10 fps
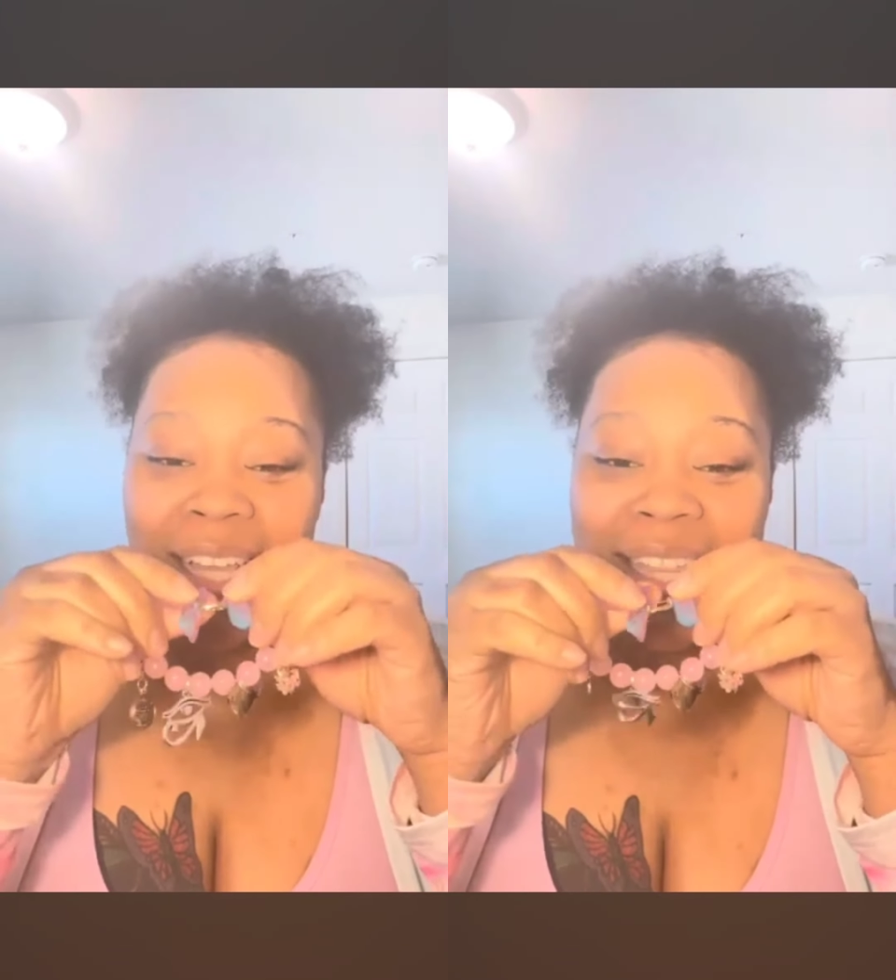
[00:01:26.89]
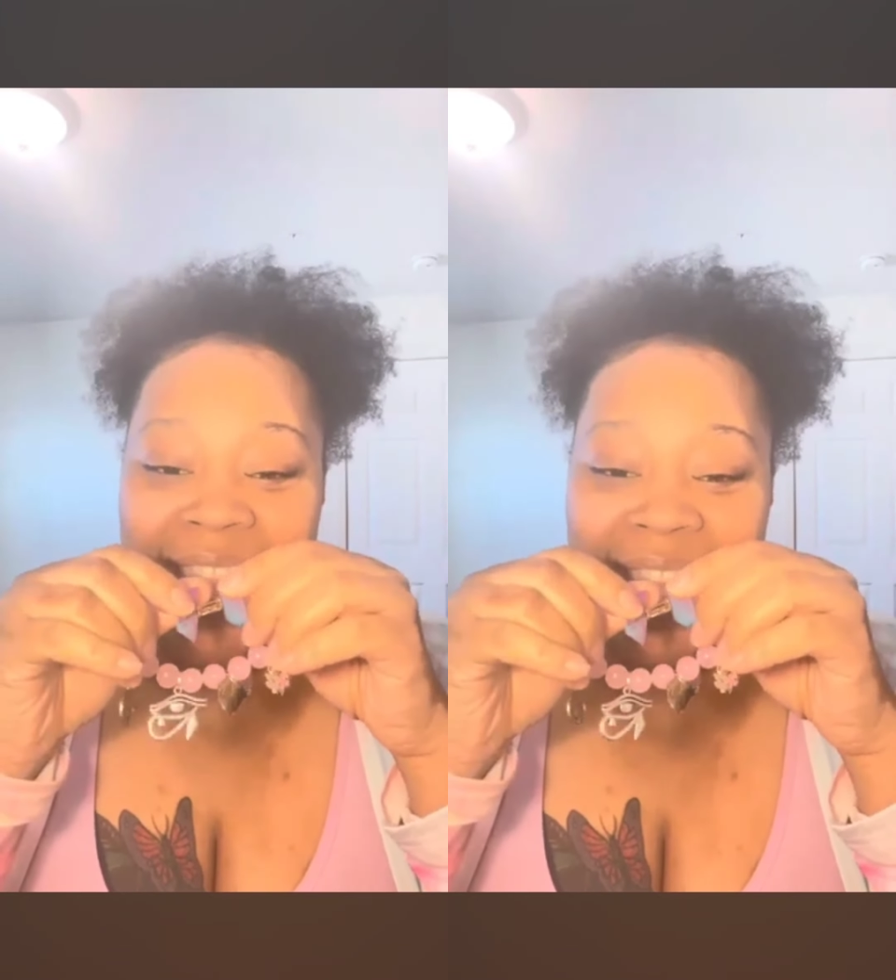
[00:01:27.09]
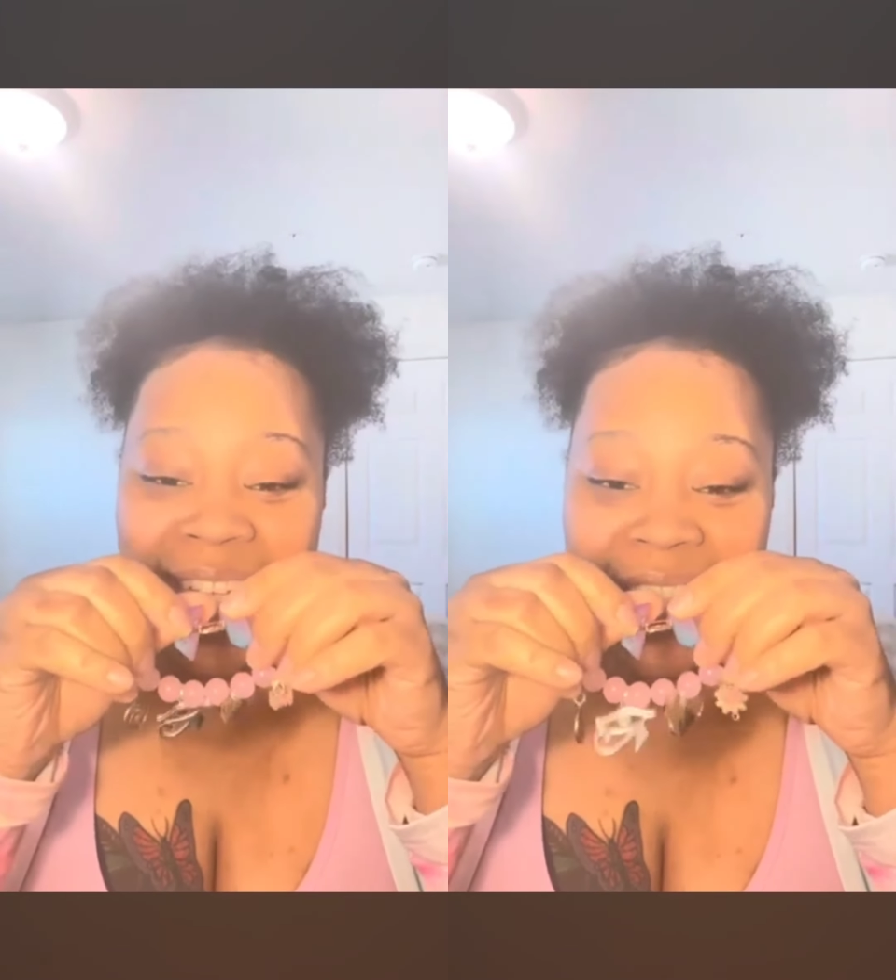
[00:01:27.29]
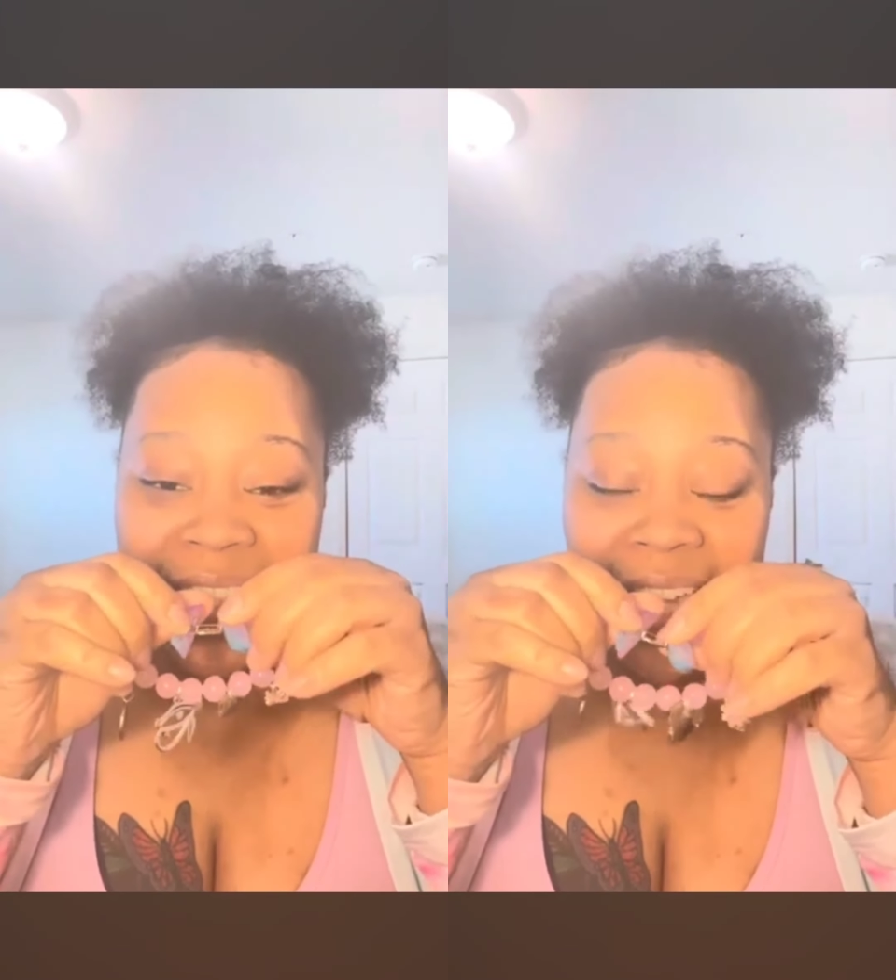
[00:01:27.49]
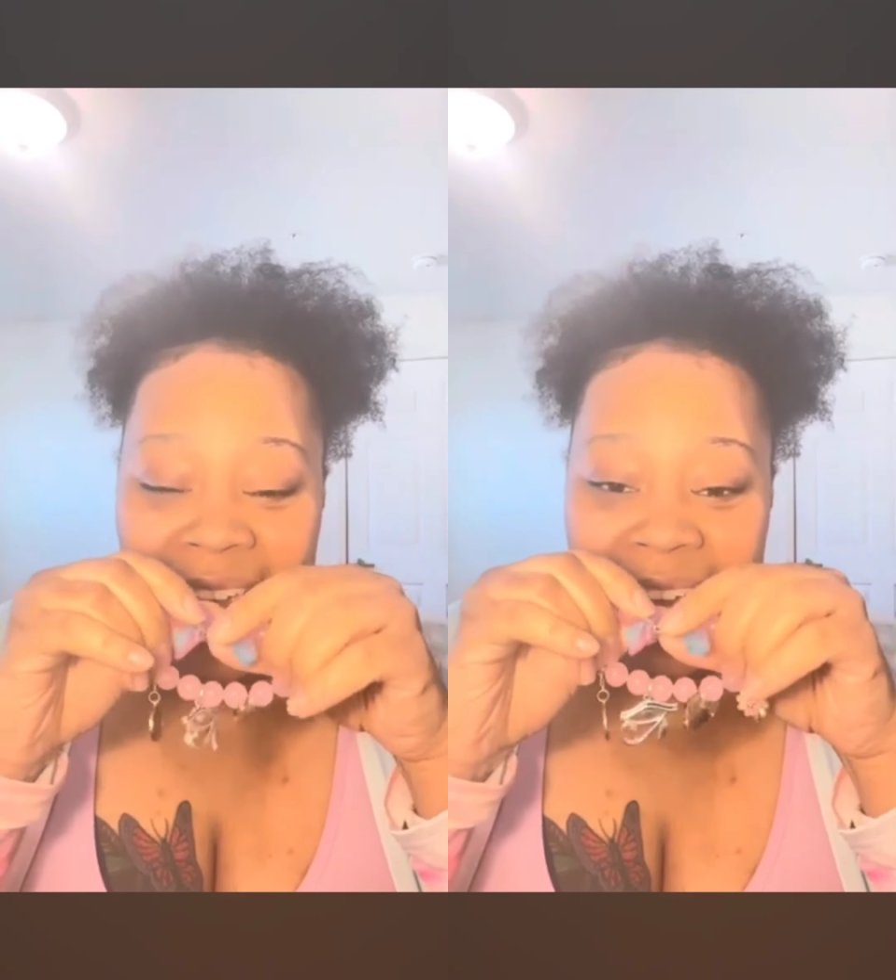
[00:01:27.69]

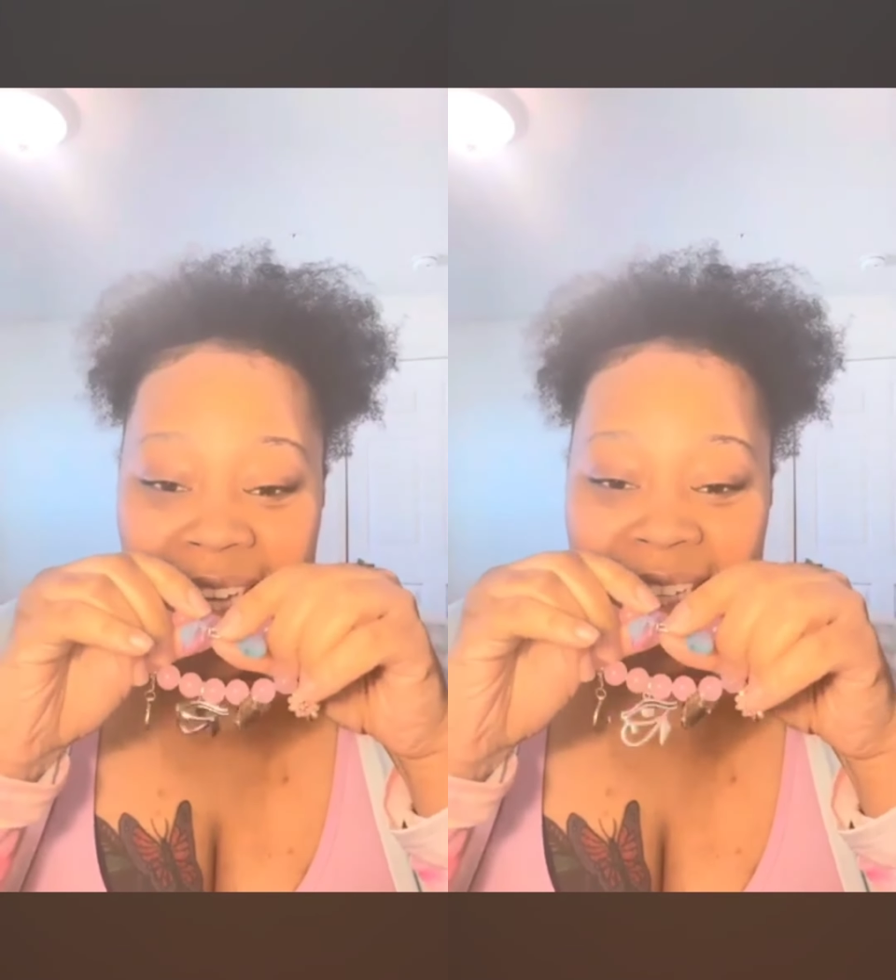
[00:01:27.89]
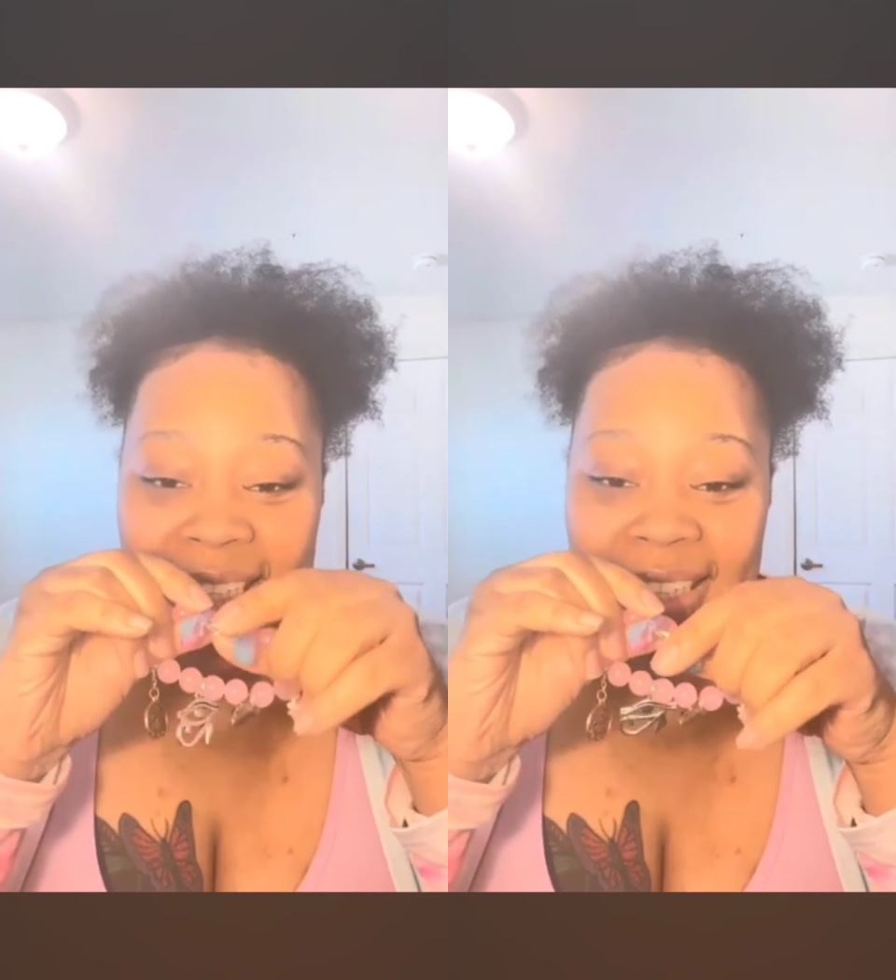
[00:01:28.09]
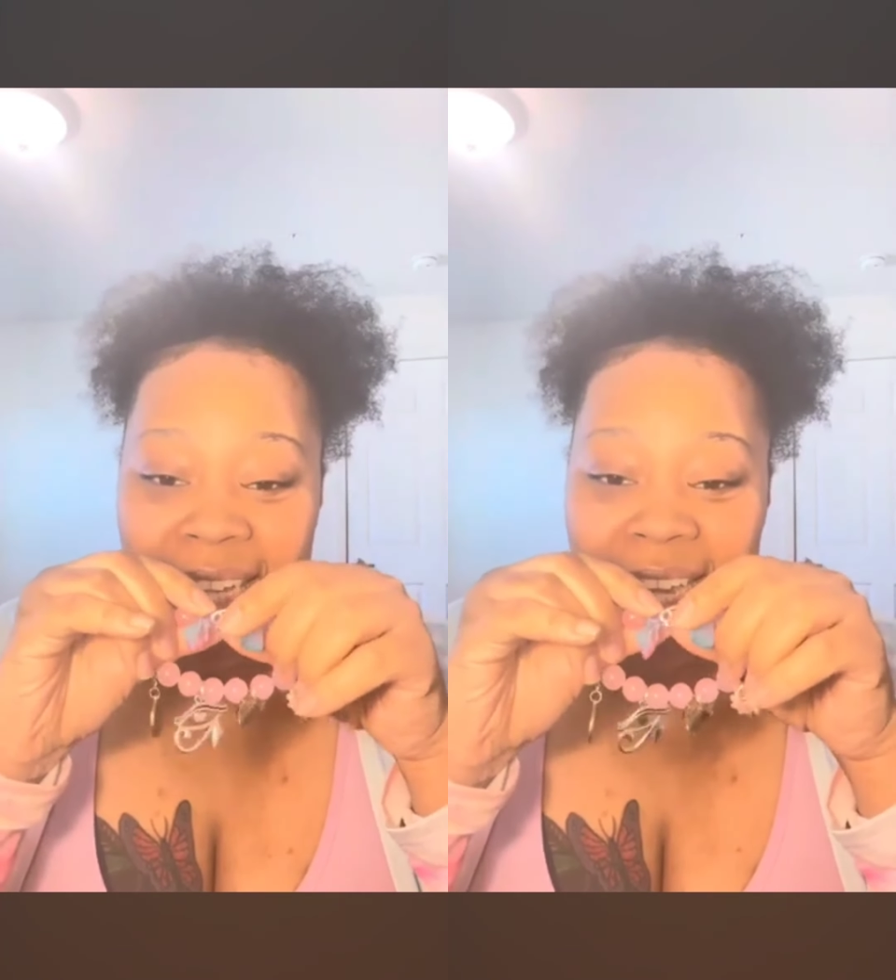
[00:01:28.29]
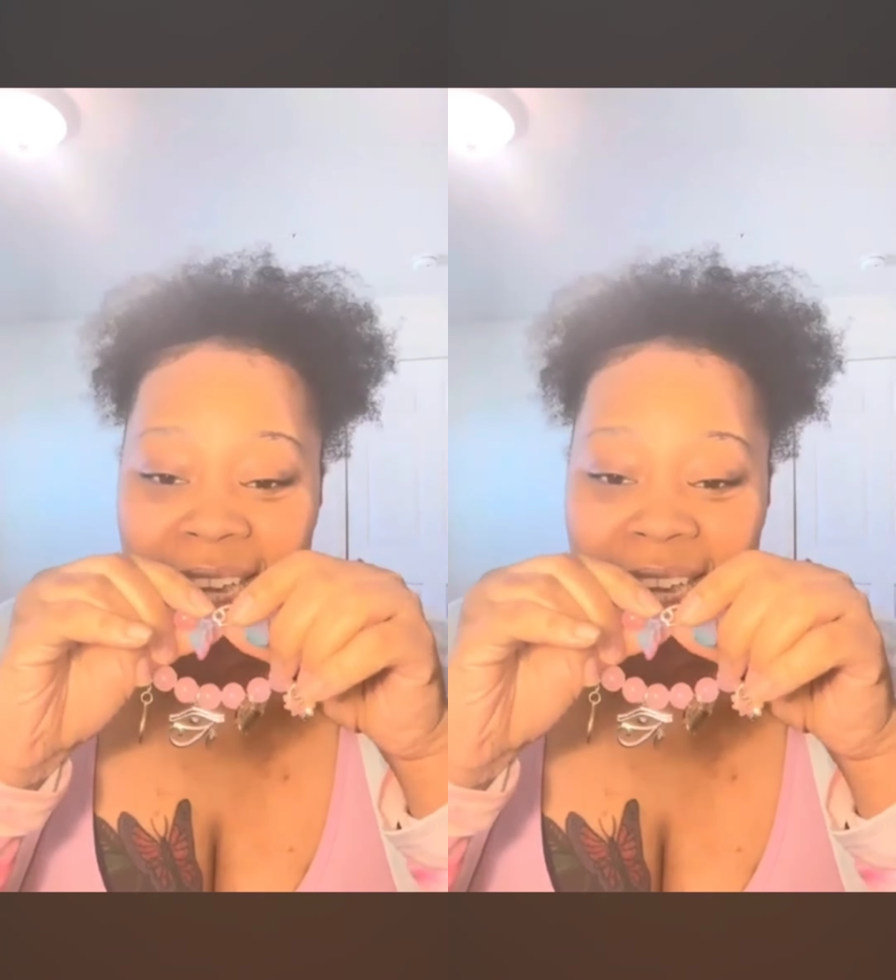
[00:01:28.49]
This is